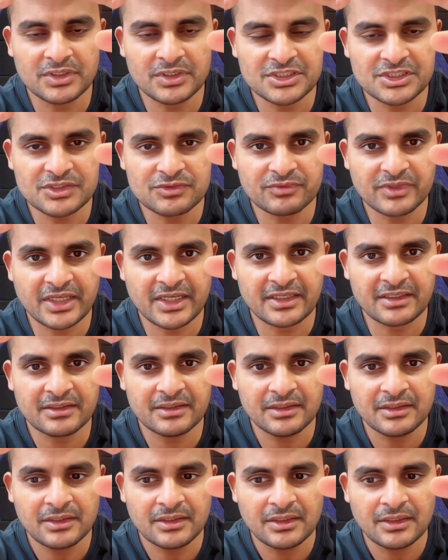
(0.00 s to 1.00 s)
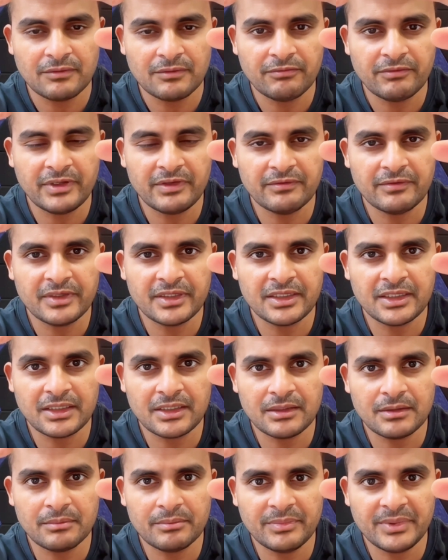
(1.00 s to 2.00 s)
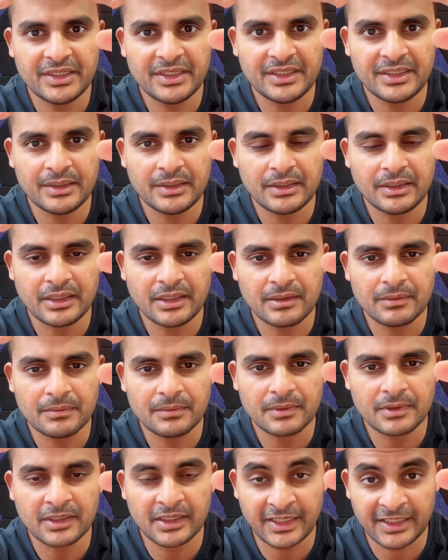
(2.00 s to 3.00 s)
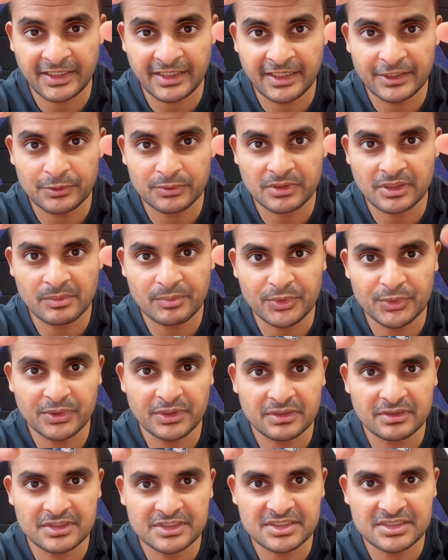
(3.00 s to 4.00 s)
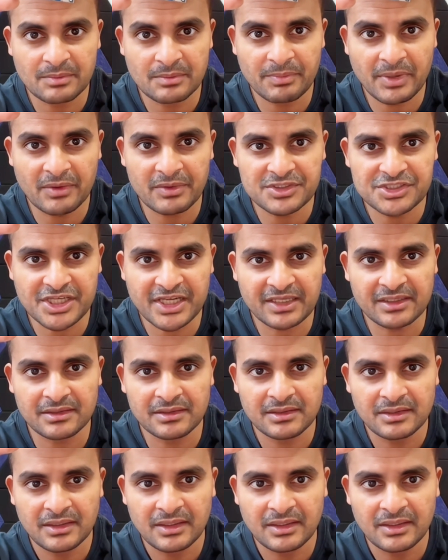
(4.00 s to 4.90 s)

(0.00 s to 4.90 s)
This is where we will be connecting it to the computer. This is the power jack.